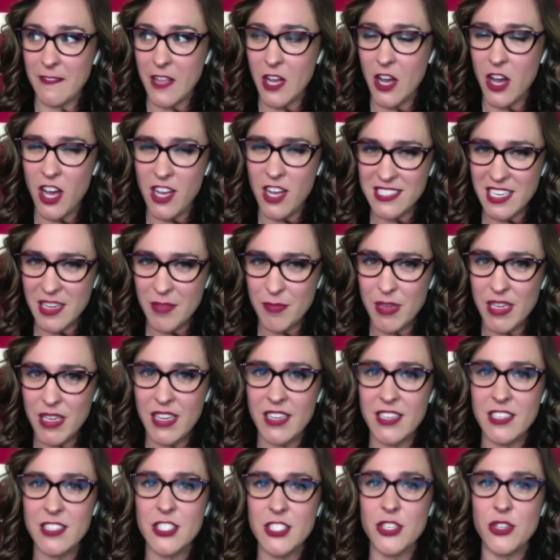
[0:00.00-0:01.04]
causing
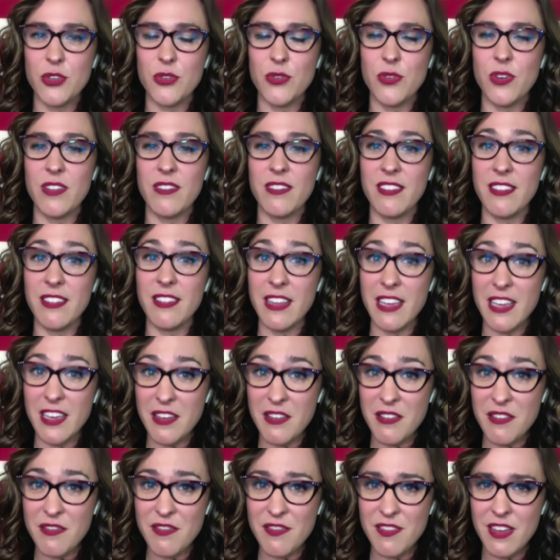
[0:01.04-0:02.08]
me to
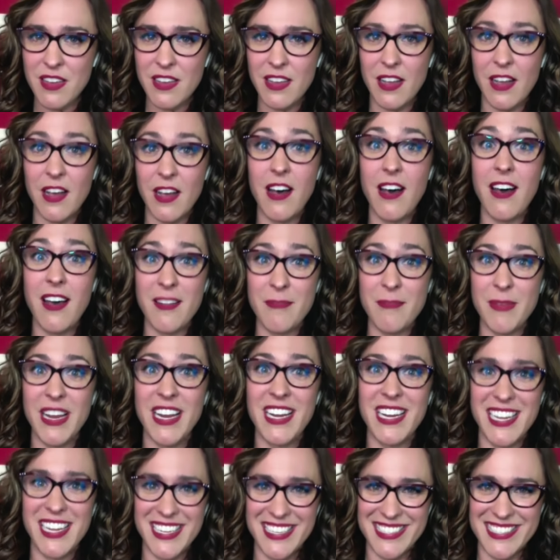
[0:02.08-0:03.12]
live on
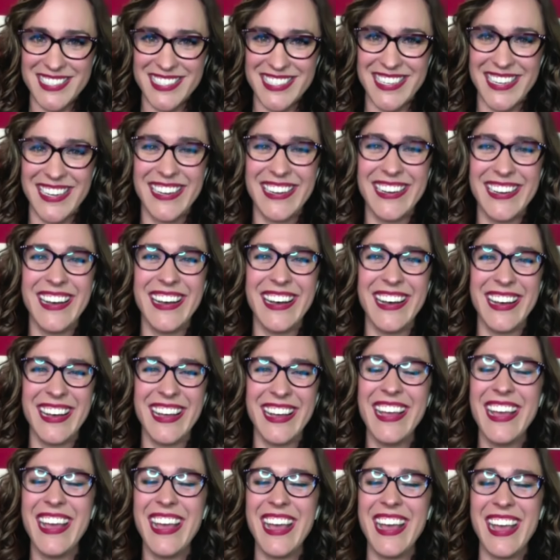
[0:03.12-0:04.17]
my knees
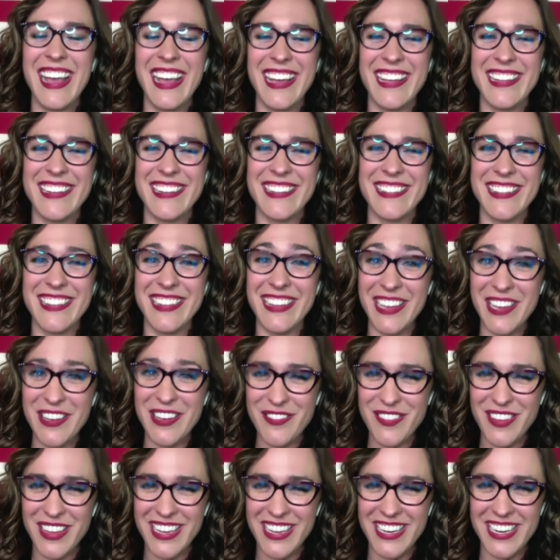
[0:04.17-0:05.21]
and
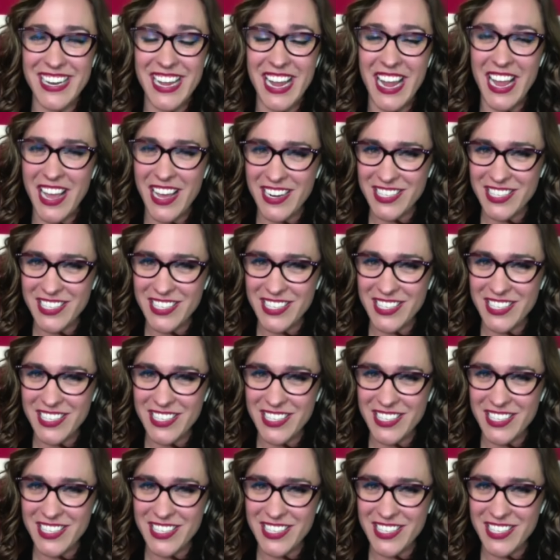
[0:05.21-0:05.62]
live in an